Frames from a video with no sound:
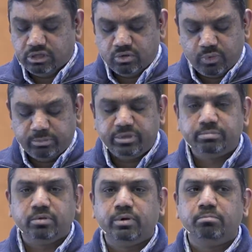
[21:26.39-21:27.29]
You know, when
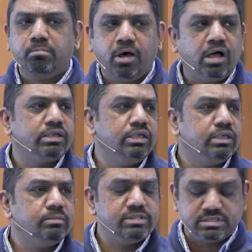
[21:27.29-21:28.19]
people were mocking
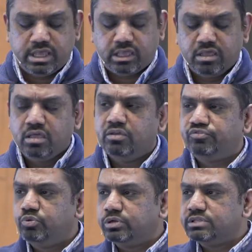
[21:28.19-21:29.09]
him and saying,
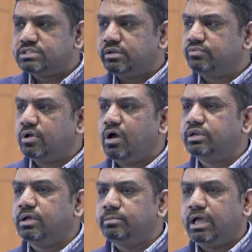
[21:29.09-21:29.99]
if you are the Son of
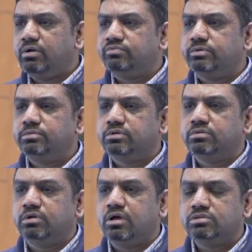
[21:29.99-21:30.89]
God, come down from the
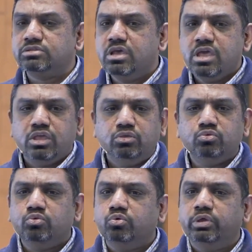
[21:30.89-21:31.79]
cross.
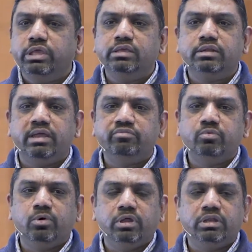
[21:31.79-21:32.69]
You who healed
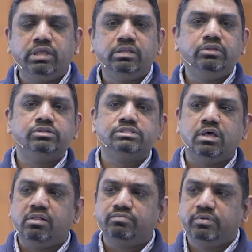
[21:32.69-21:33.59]
everyone, heal
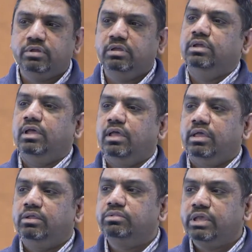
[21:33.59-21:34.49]
yourself.
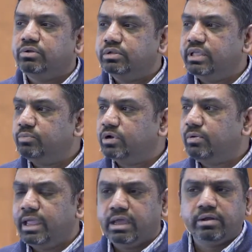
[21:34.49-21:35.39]
You know, they, they were
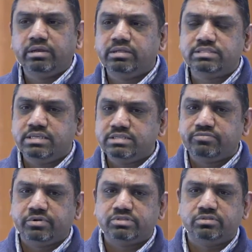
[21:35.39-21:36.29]
crying out, and it's easy
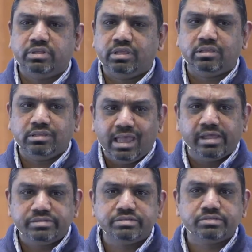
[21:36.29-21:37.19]
for us to think,
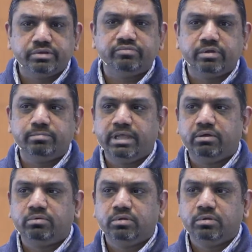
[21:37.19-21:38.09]
yeah, Jesus could have come
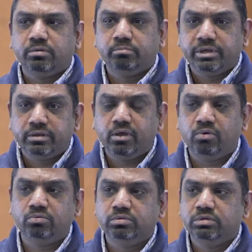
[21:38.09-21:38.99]
down. But
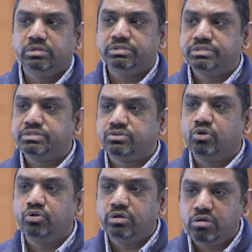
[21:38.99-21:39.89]
no, Jesus
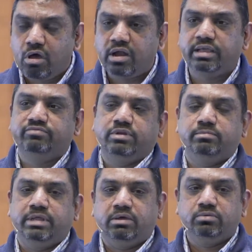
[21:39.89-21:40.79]
could not have
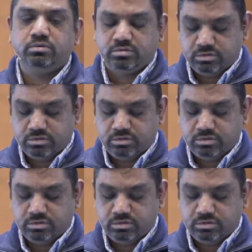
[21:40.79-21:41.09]
come down.